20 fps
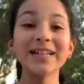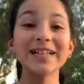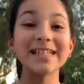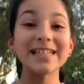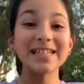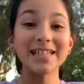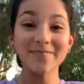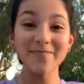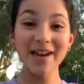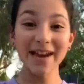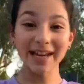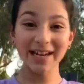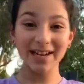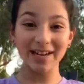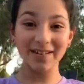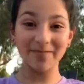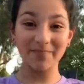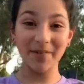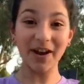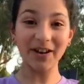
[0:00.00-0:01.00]
To make it
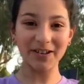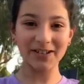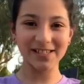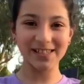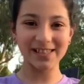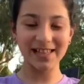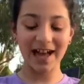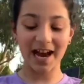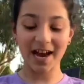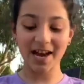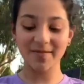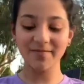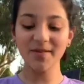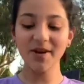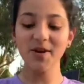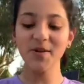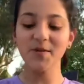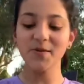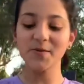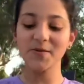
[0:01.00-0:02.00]
a butter slime,
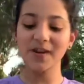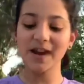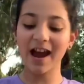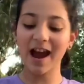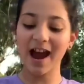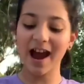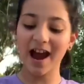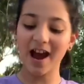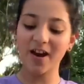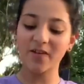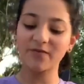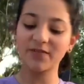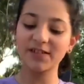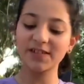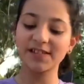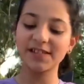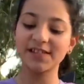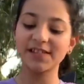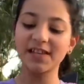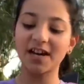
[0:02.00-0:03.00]
we have
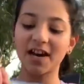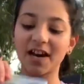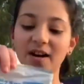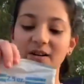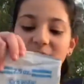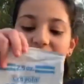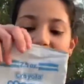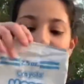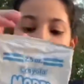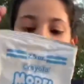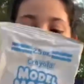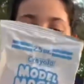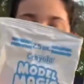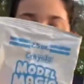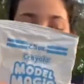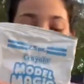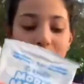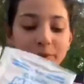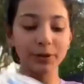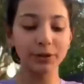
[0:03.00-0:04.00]
some
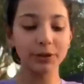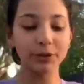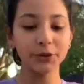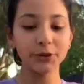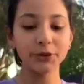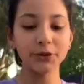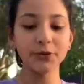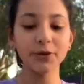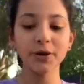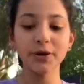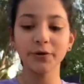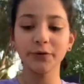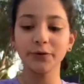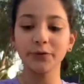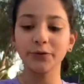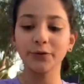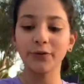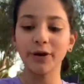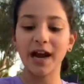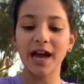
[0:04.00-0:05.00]
blue,
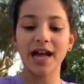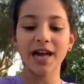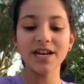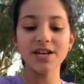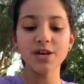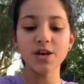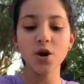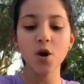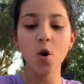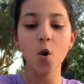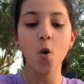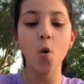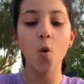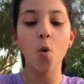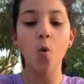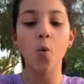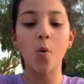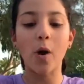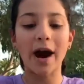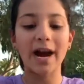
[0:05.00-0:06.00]
red,
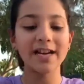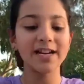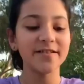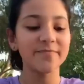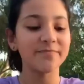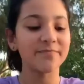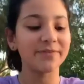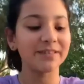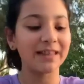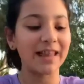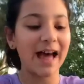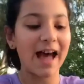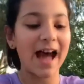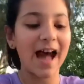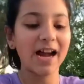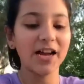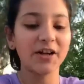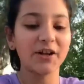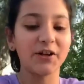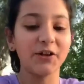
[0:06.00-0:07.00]
white,
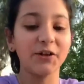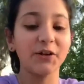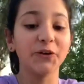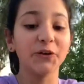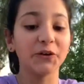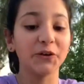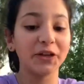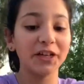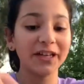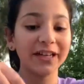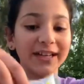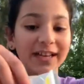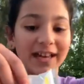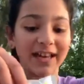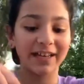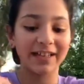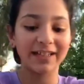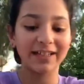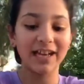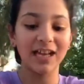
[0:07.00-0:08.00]
black, green,
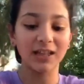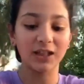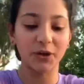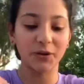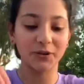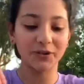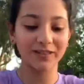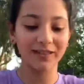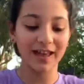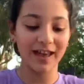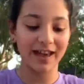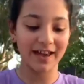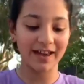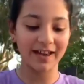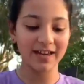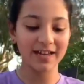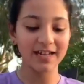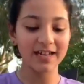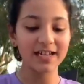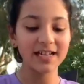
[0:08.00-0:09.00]
and yellow
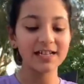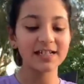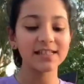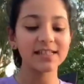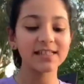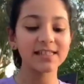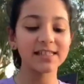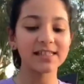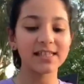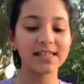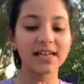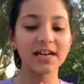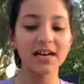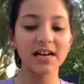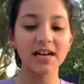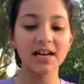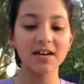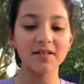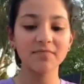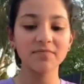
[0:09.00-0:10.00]
clay
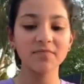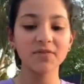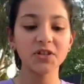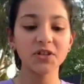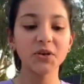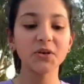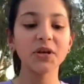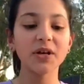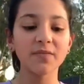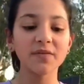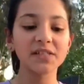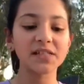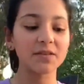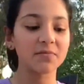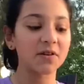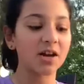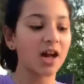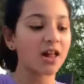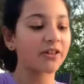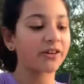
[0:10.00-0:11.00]
to, give it
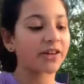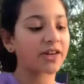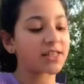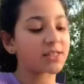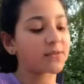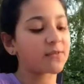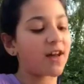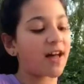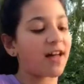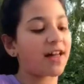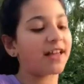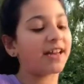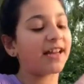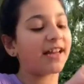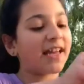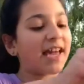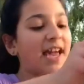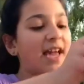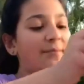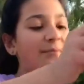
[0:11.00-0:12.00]
some color as well. And it
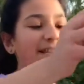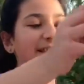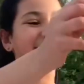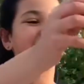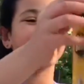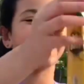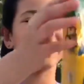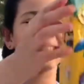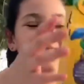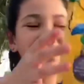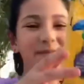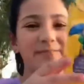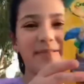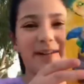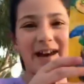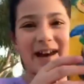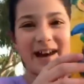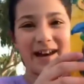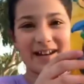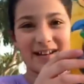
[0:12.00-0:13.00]
came in this
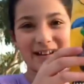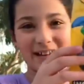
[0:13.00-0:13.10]
bag.